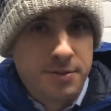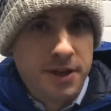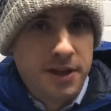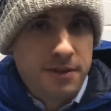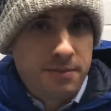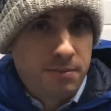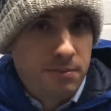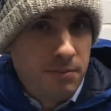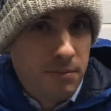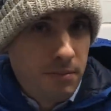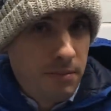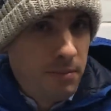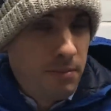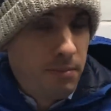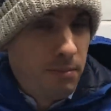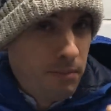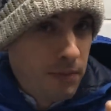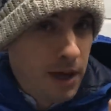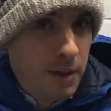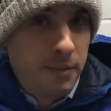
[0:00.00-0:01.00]
me, this
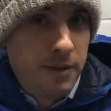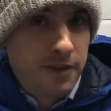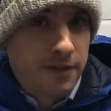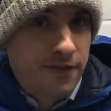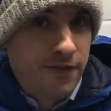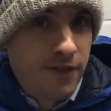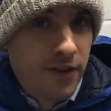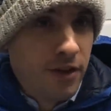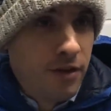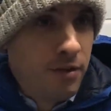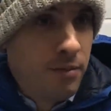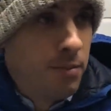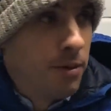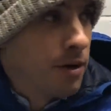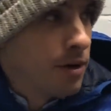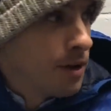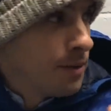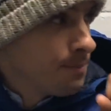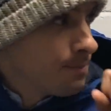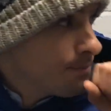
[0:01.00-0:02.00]
might be this flu
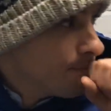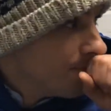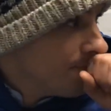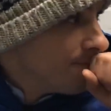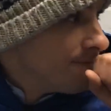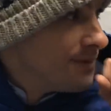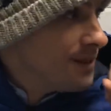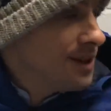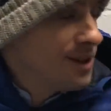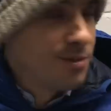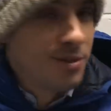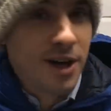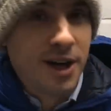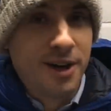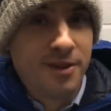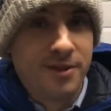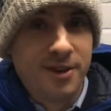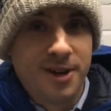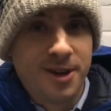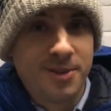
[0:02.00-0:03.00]
bug
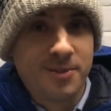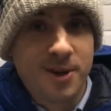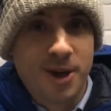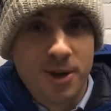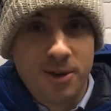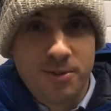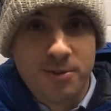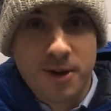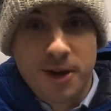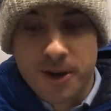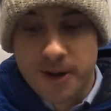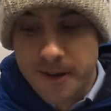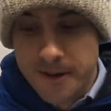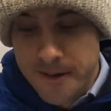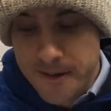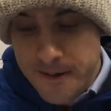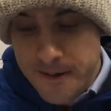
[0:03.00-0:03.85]
arriving, I hope not.